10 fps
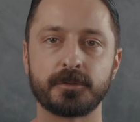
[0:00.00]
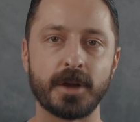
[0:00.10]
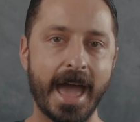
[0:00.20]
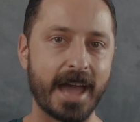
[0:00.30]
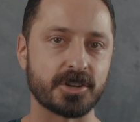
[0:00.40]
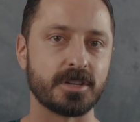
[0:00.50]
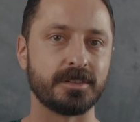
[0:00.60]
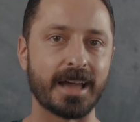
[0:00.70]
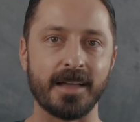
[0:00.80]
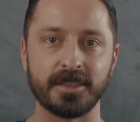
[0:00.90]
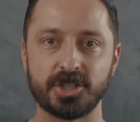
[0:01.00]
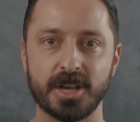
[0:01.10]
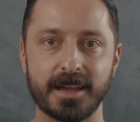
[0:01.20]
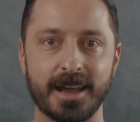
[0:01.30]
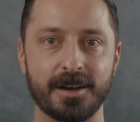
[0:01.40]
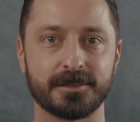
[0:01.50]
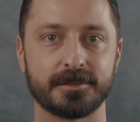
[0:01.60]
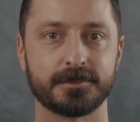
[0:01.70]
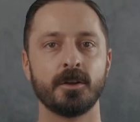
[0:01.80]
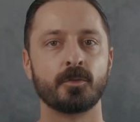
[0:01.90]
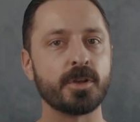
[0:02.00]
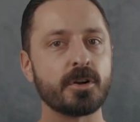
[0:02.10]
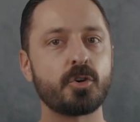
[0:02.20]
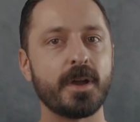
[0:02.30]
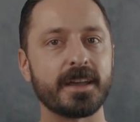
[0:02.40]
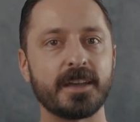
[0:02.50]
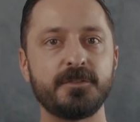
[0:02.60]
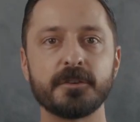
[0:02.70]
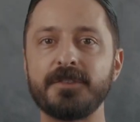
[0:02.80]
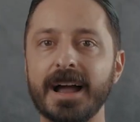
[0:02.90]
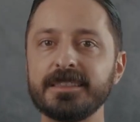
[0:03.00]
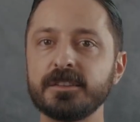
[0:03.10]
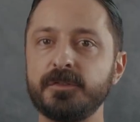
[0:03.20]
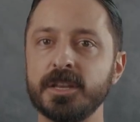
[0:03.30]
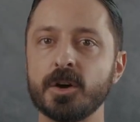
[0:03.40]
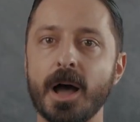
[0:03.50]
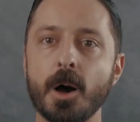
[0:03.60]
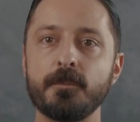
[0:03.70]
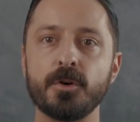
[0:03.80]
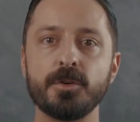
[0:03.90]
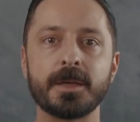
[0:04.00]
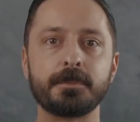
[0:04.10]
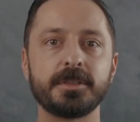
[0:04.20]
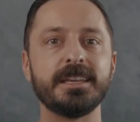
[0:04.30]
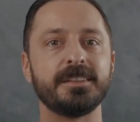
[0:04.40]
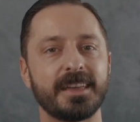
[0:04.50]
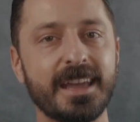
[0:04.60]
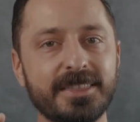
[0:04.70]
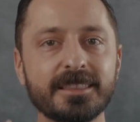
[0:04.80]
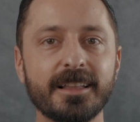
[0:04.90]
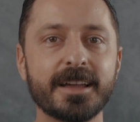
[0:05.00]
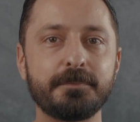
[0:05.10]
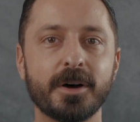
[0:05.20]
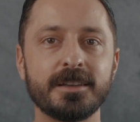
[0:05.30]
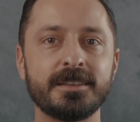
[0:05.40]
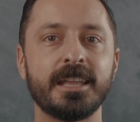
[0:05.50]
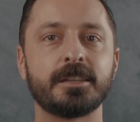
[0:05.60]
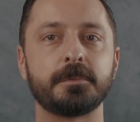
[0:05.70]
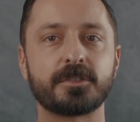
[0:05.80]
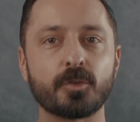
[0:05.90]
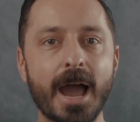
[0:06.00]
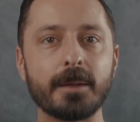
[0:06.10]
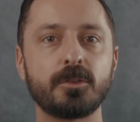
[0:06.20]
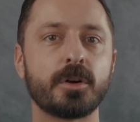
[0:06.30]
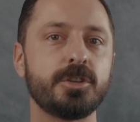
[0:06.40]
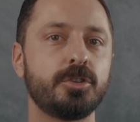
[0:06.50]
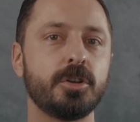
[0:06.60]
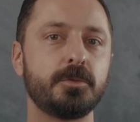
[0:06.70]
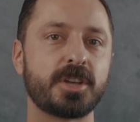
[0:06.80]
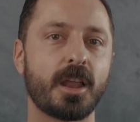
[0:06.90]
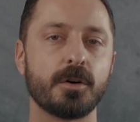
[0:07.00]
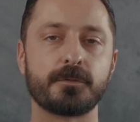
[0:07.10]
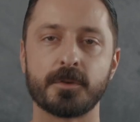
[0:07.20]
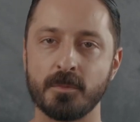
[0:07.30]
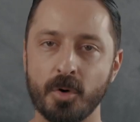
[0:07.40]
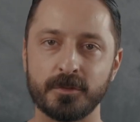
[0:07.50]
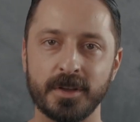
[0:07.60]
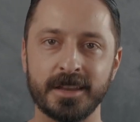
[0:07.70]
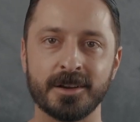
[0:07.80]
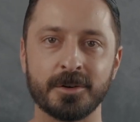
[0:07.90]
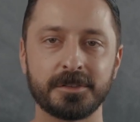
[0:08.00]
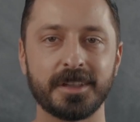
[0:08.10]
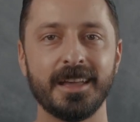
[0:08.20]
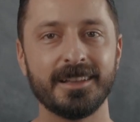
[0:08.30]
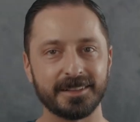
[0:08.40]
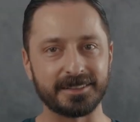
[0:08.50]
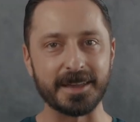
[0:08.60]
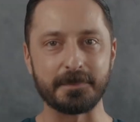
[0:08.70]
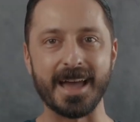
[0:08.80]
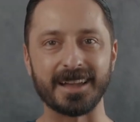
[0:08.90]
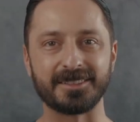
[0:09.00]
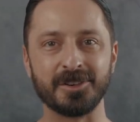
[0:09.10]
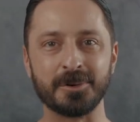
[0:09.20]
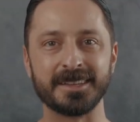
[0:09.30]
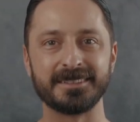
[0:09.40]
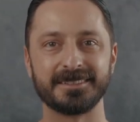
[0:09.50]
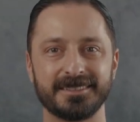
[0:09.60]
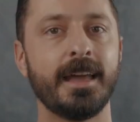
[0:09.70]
for actions on the checkout. Real quick, if you're finding this video helpful, then please hit the like button and subscribe to our YouTube channel for more videos. Let's get back to it.